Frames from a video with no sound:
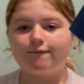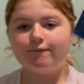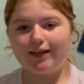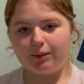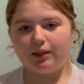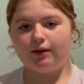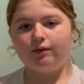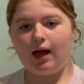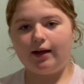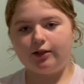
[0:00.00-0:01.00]
Family of
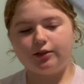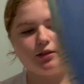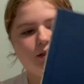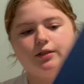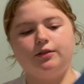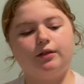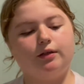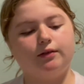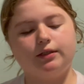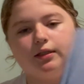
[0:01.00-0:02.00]
Liars. you
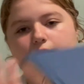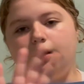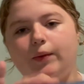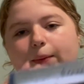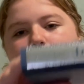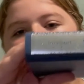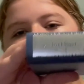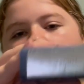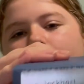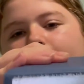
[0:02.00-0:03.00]
can't really see it that
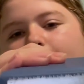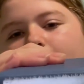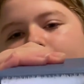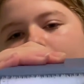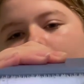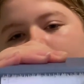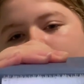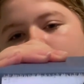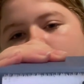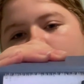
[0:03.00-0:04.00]
Family of
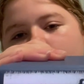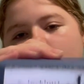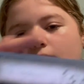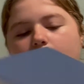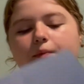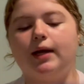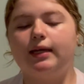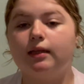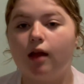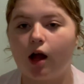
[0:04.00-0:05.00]
Liars by
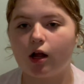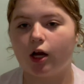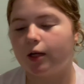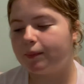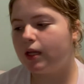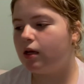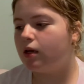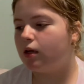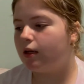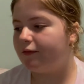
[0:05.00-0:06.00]
E. Lockhart.
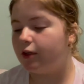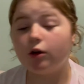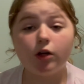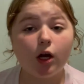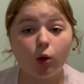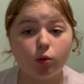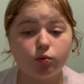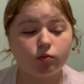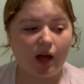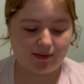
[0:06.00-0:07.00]
If you don't know,
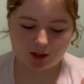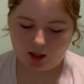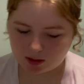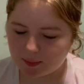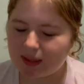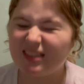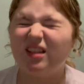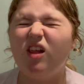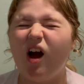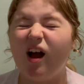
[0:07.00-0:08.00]
I've talked about this a
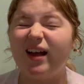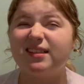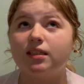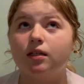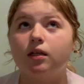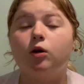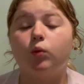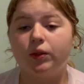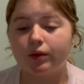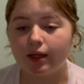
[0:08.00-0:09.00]
lot,
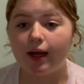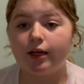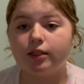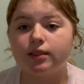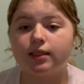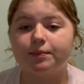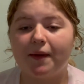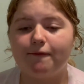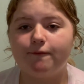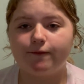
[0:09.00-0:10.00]
We Were Liars is
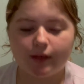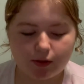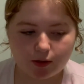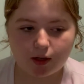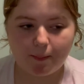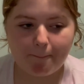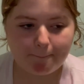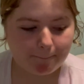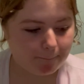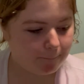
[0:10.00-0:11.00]
my favorite,
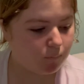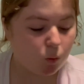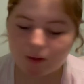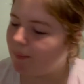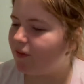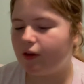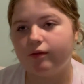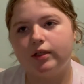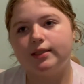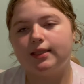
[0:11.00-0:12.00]
one of my
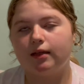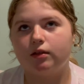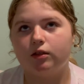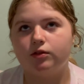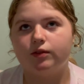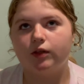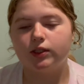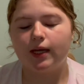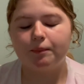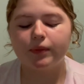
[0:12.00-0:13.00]
favorite standalones of all time.